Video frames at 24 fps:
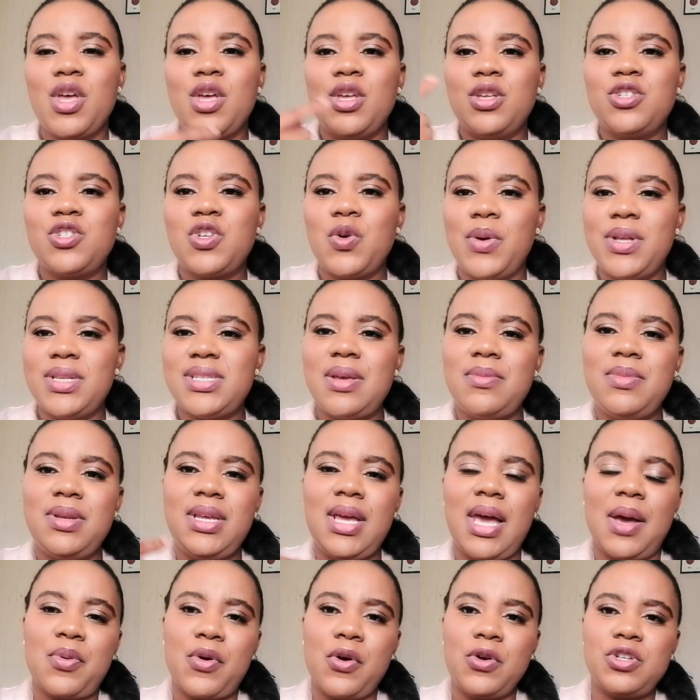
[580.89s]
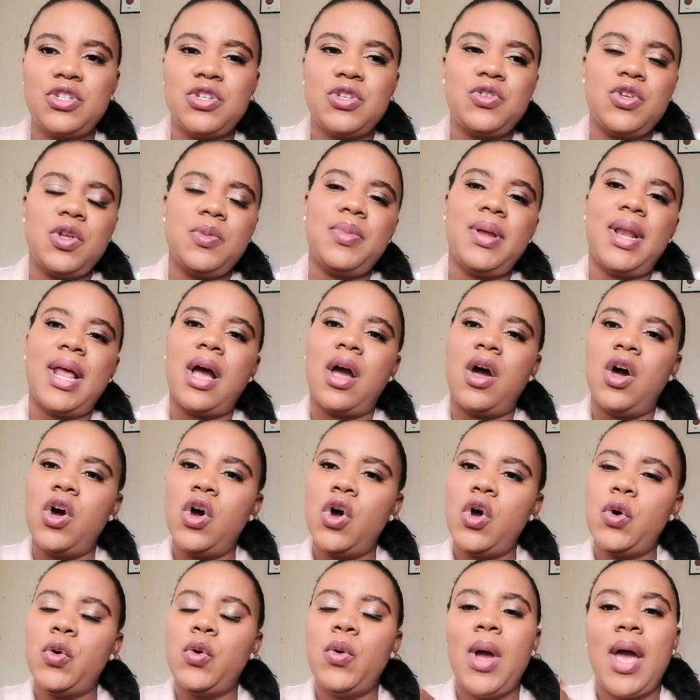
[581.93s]
So when somebody approaches you and be like,
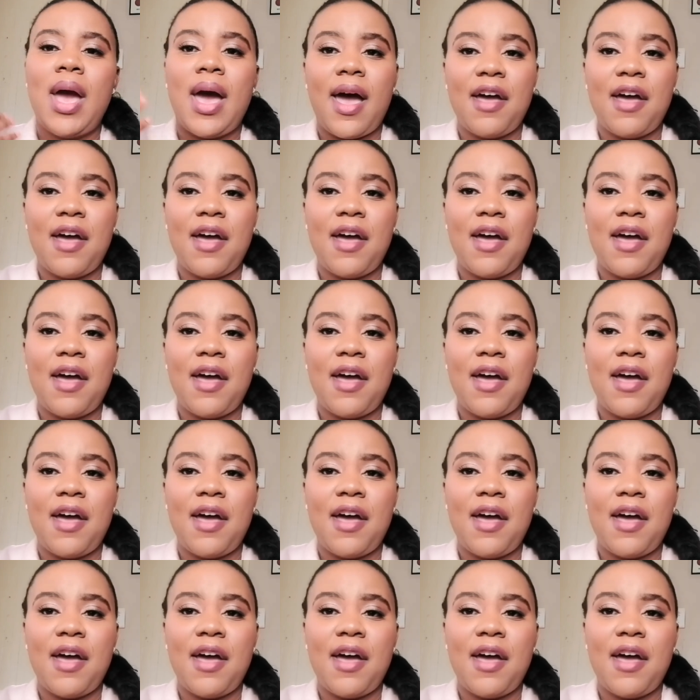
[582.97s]
oh,